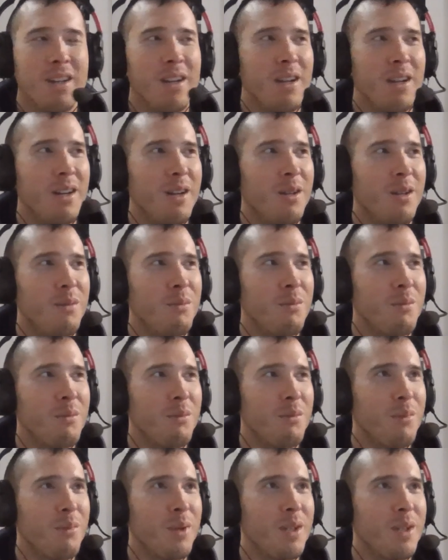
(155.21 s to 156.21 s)

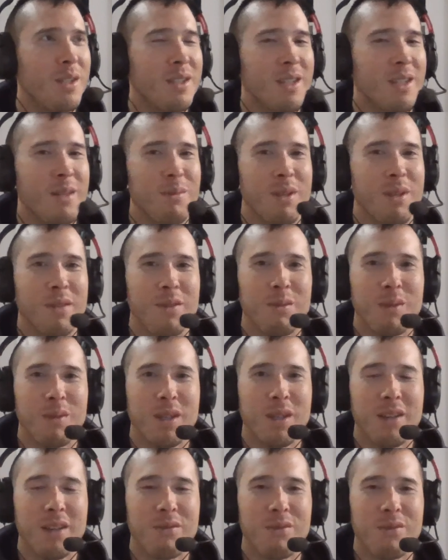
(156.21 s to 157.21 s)
But keep giving
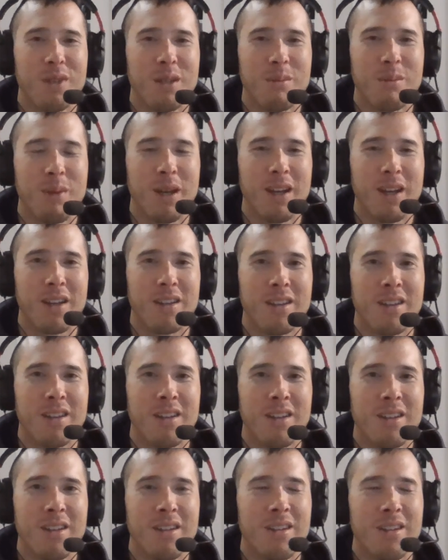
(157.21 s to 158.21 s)
me that feedback,
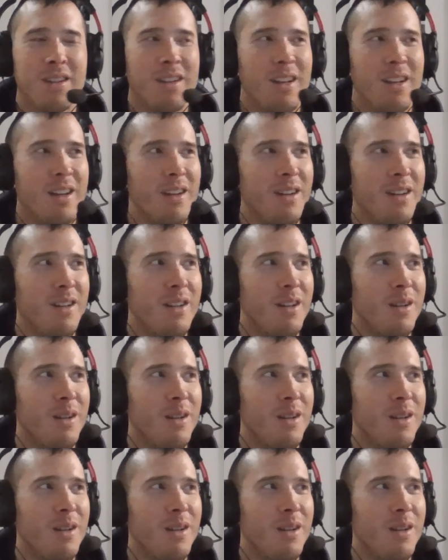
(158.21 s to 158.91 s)
and